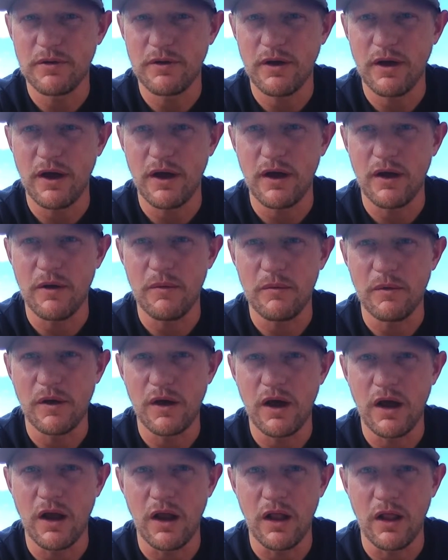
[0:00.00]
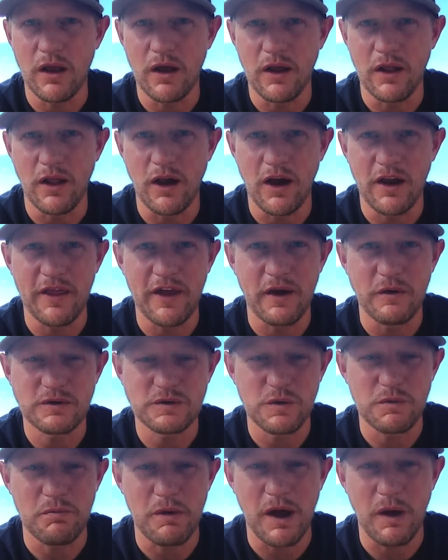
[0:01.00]
A lot of that
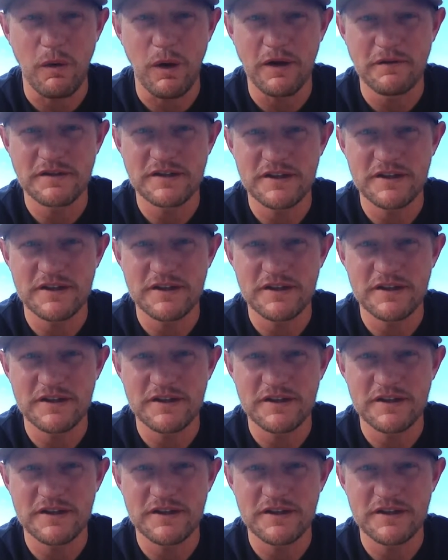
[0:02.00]
was with my wife,